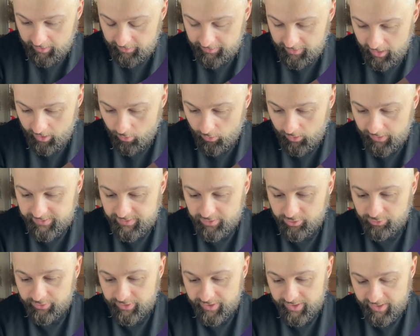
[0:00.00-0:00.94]
Now let's
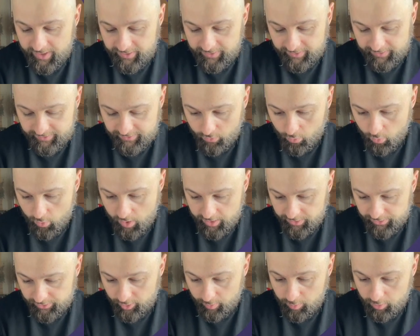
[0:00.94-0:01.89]
create a
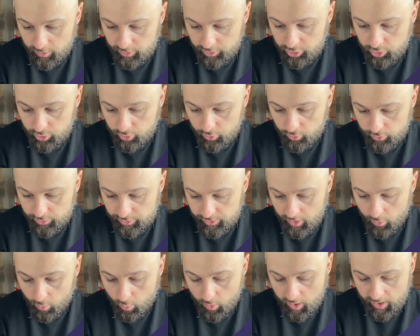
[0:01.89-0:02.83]
square. So I'm going to choose
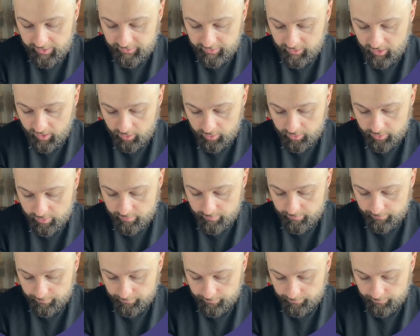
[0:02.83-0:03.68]
a white color,